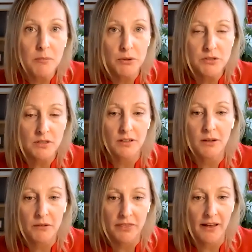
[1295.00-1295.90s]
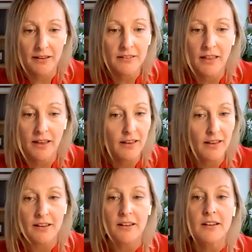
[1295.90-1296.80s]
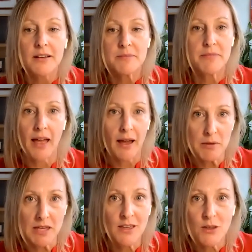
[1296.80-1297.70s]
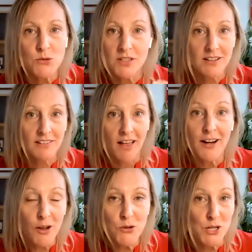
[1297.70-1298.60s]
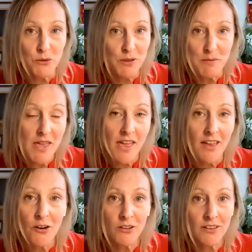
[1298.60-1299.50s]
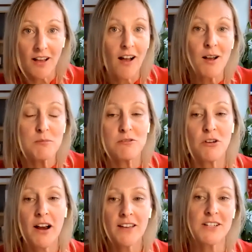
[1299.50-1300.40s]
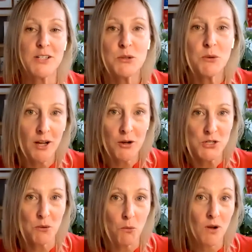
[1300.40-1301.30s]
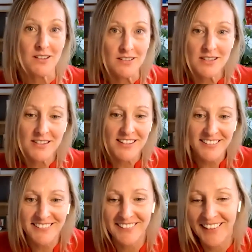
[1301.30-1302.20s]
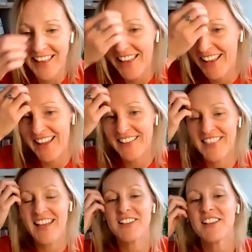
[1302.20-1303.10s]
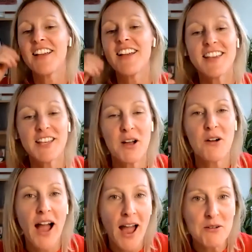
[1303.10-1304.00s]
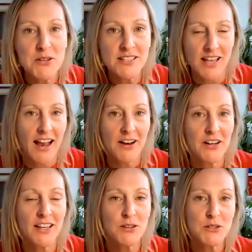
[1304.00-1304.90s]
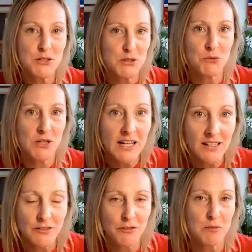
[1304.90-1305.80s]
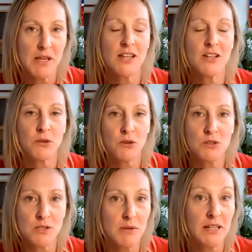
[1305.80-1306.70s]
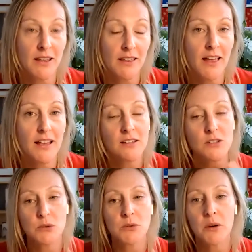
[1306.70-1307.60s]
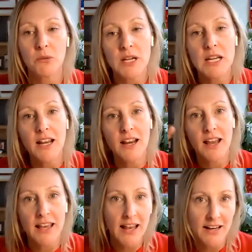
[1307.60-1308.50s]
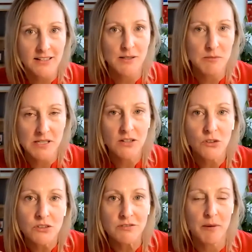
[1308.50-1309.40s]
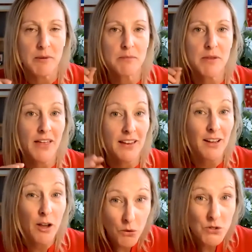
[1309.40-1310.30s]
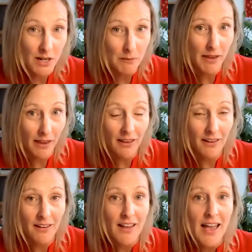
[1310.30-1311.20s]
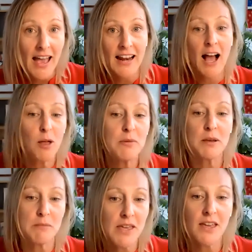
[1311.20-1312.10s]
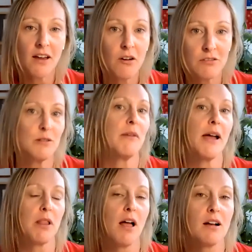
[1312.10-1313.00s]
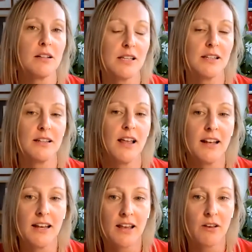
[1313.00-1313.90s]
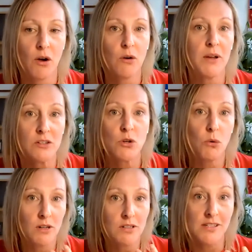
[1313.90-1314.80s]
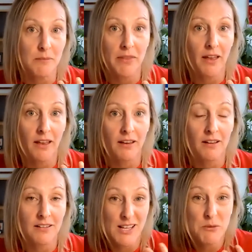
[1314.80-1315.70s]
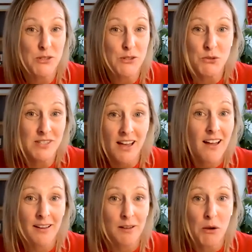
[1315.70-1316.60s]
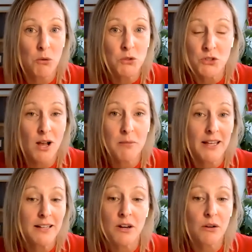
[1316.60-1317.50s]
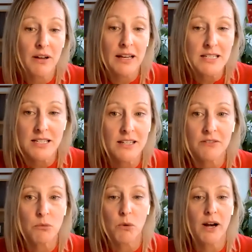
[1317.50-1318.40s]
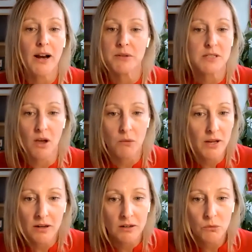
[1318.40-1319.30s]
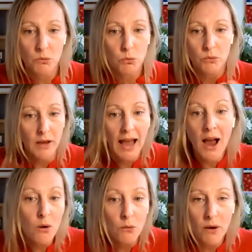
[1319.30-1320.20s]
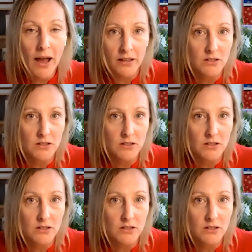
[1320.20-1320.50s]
personally with that. Like Abby, you did a lot of coaching with me early on before I even knew what coaching was. Like that, I was hiring you to do readings for me, and you were ultimately like doing a reading and getting some signals from it, but then coaching me and helping me get over my blocks and going towards something. Because I was so stuck in my old job. I had no idea even where I was going or how I could